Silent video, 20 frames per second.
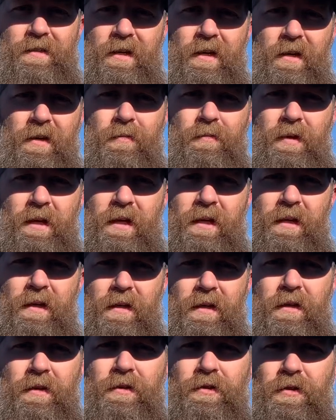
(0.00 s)
how to make
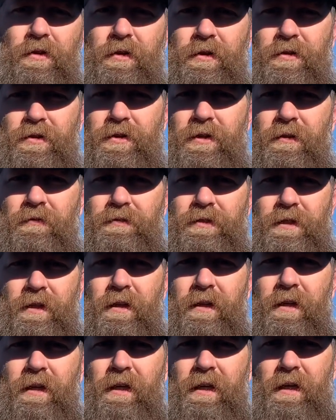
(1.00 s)
do-it-yourself
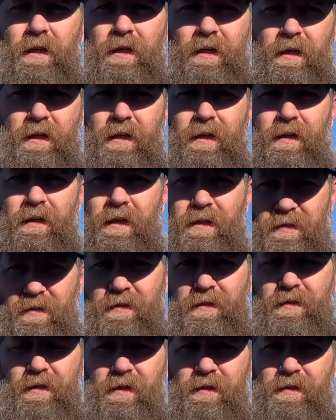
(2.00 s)
sealant in less
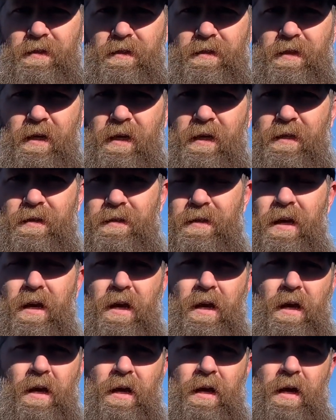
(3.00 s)
than 60 seconds.
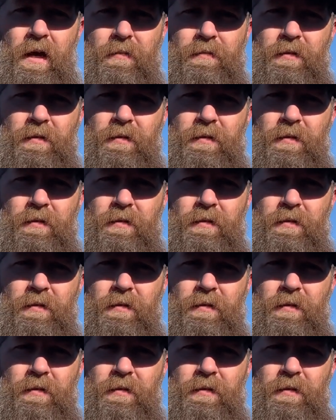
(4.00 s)
I'm